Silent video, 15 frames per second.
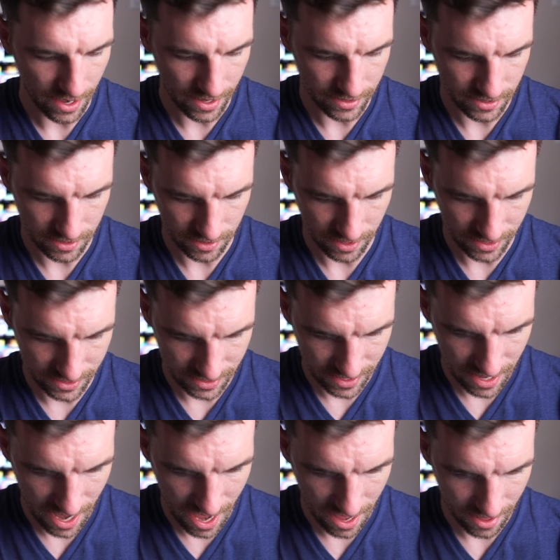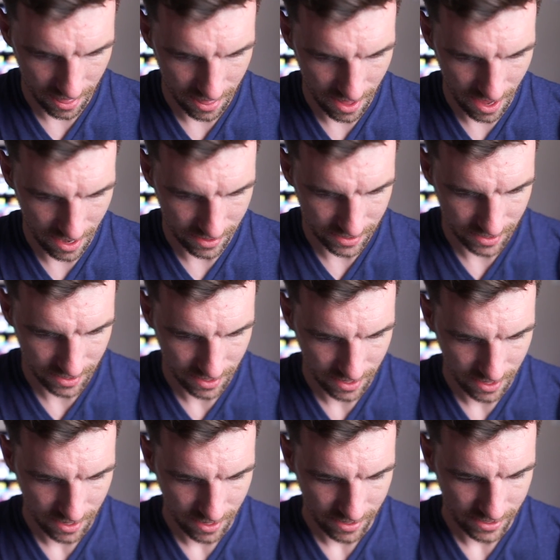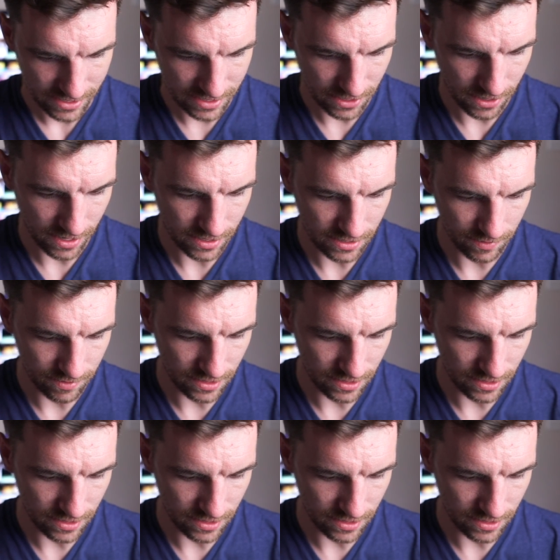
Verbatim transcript: it's, it's not that serious